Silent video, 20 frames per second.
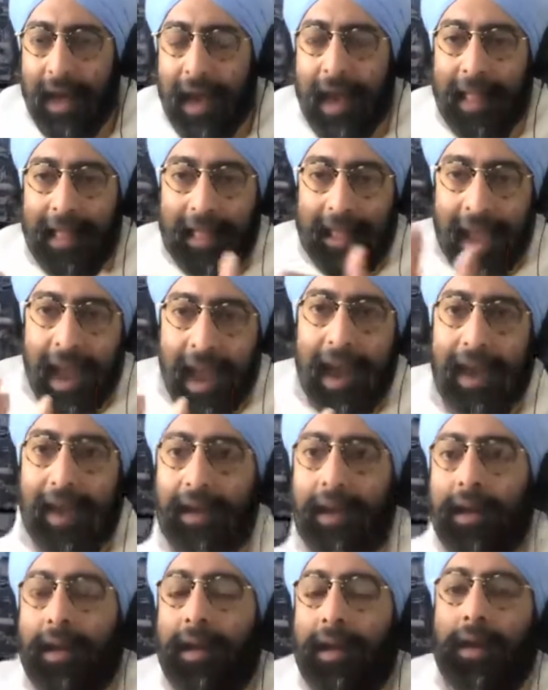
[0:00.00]
And
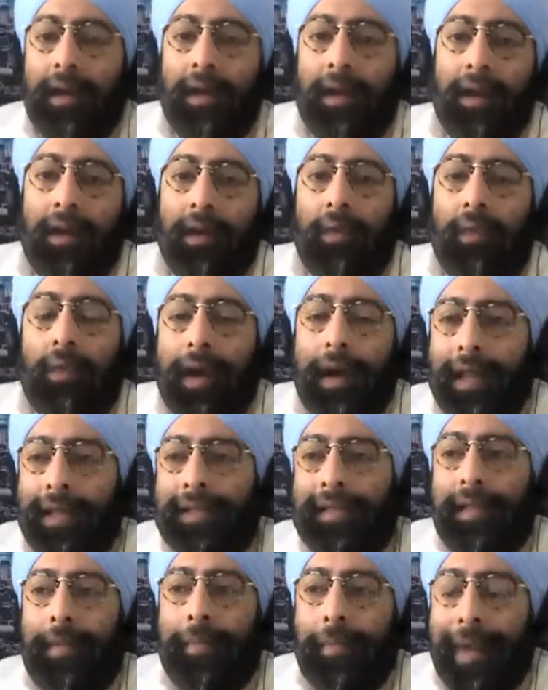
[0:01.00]
then what
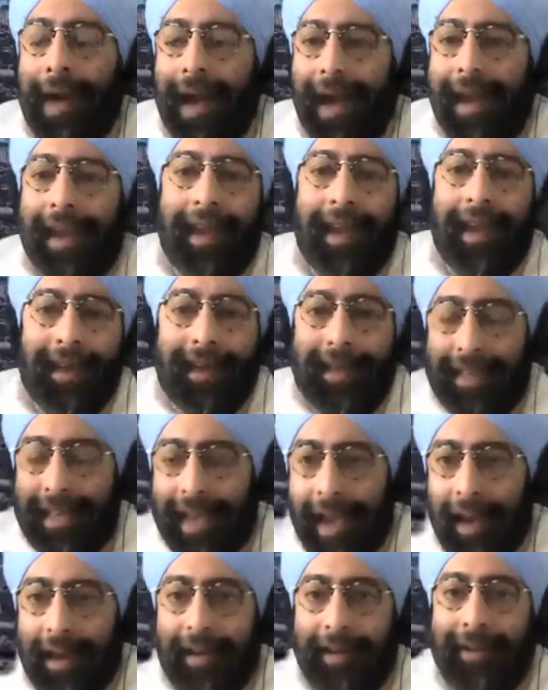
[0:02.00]
is the back-end
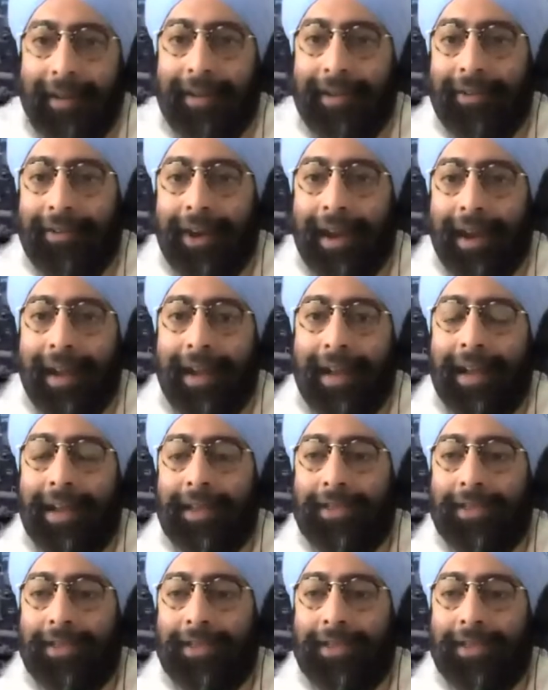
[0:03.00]
tech, right?